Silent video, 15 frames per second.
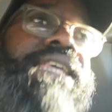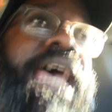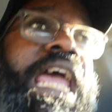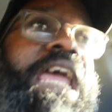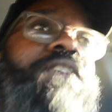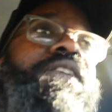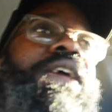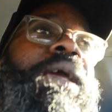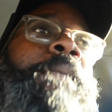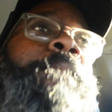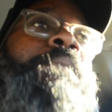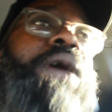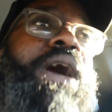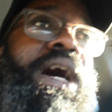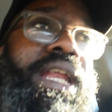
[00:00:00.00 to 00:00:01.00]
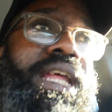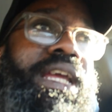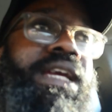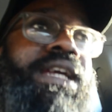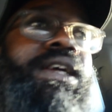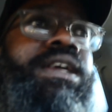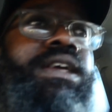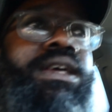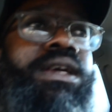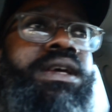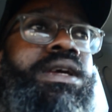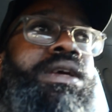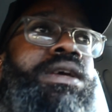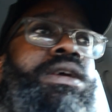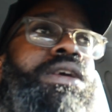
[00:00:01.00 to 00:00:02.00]
saving money
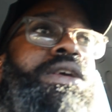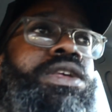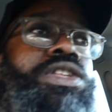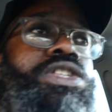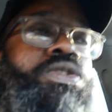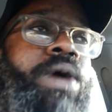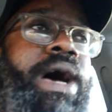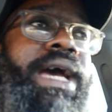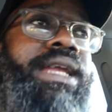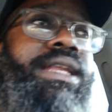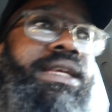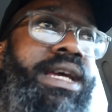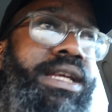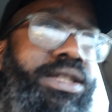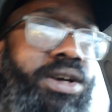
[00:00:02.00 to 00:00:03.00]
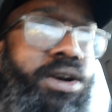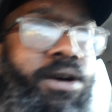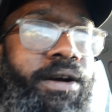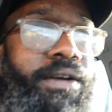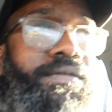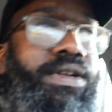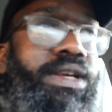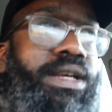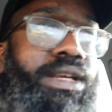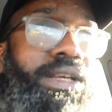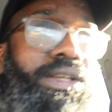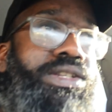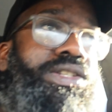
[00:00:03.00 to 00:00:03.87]
so I can get the RV,